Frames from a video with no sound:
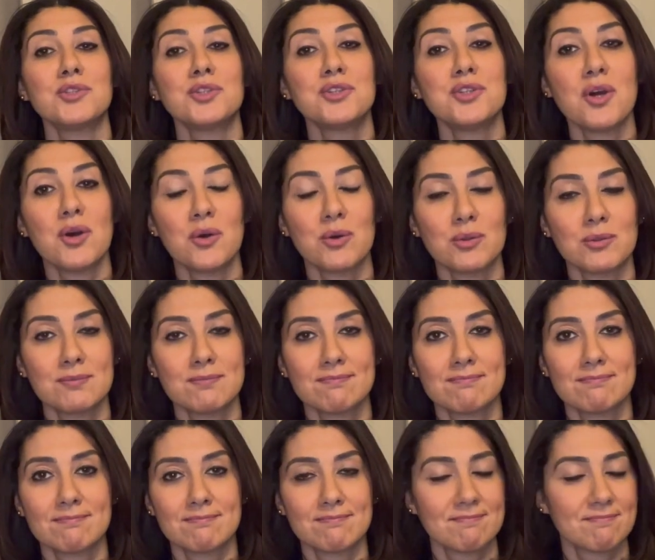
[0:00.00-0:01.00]
you know
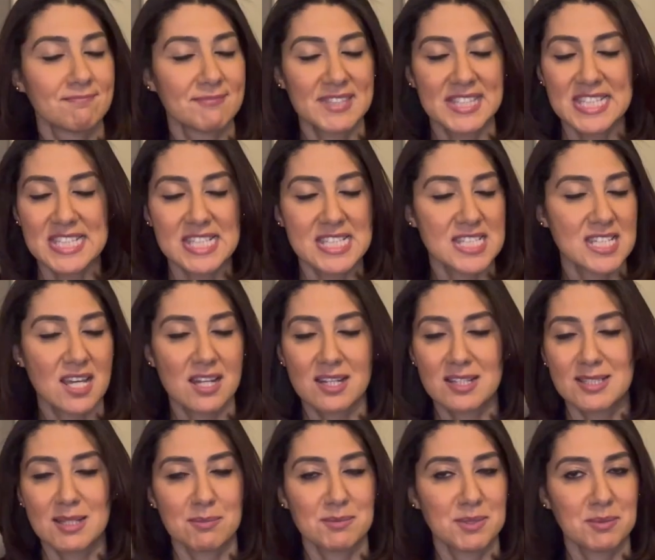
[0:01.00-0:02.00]
this is not
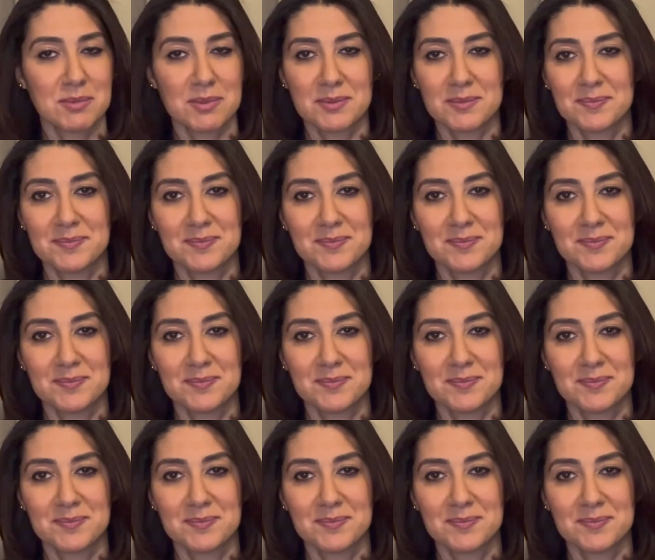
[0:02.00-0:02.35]
acceptable.